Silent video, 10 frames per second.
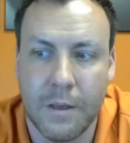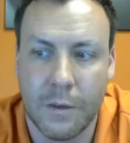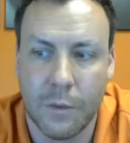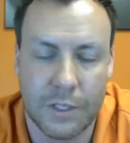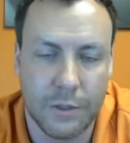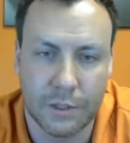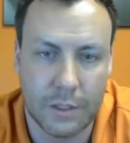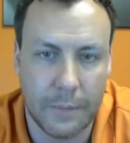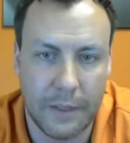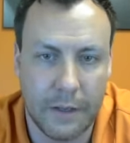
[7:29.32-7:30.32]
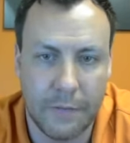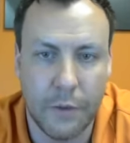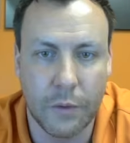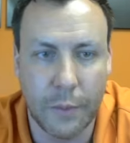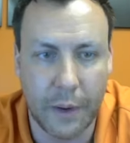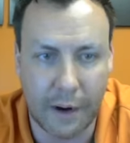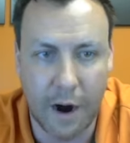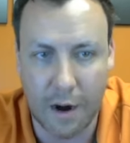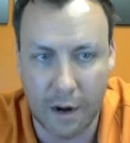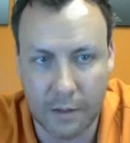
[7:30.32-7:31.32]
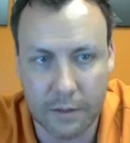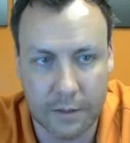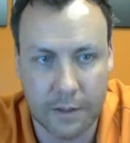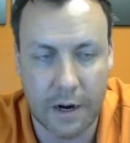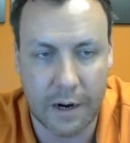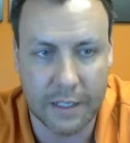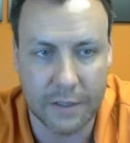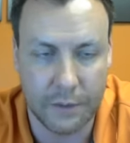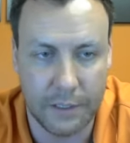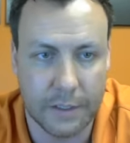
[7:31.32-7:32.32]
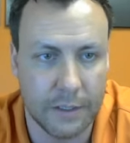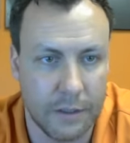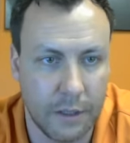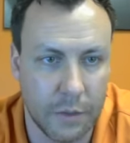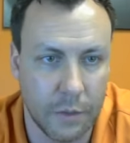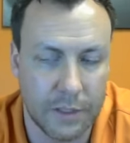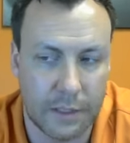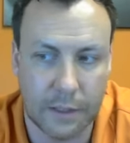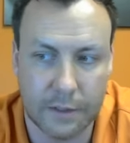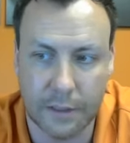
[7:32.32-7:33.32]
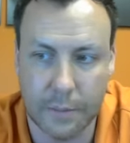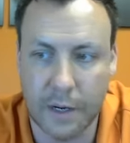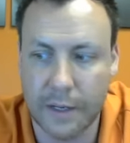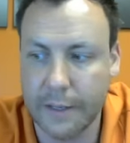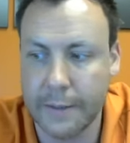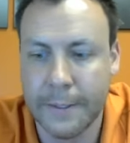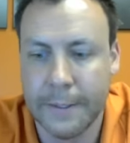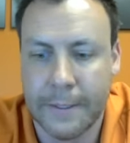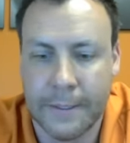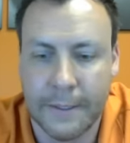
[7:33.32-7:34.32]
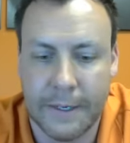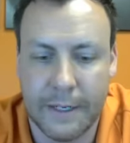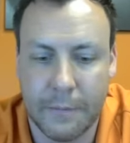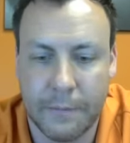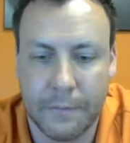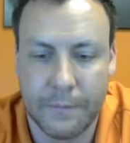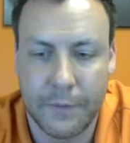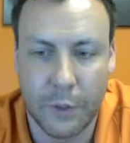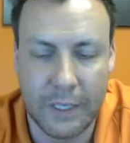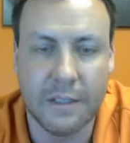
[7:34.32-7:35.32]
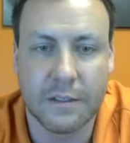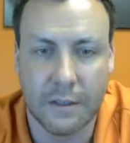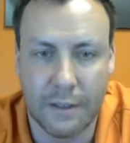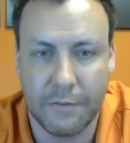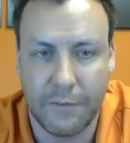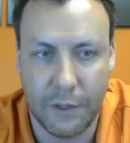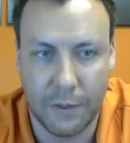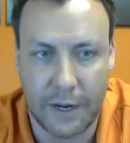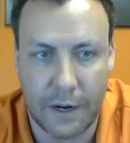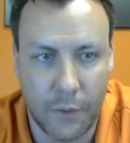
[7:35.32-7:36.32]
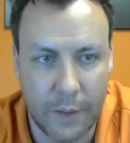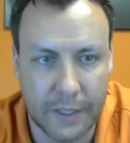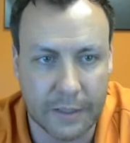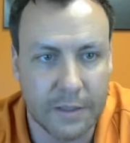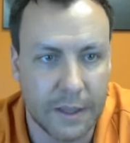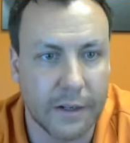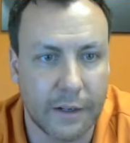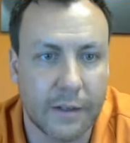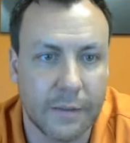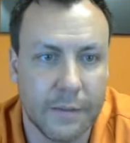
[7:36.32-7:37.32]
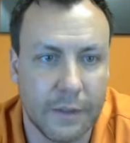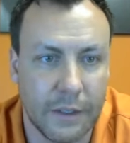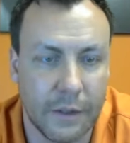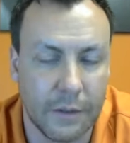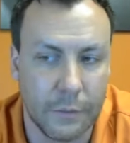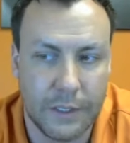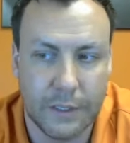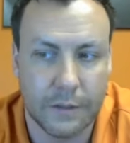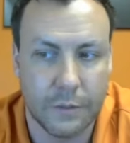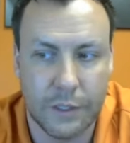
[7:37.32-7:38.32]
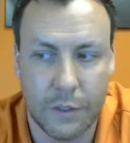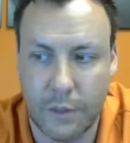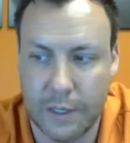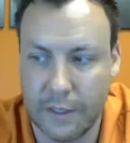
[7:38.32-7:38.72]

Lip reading: which if you compare our hands-free leash to the other ones that are out there on the market, you'll instantly feel that our webbing is thicker, and we don't want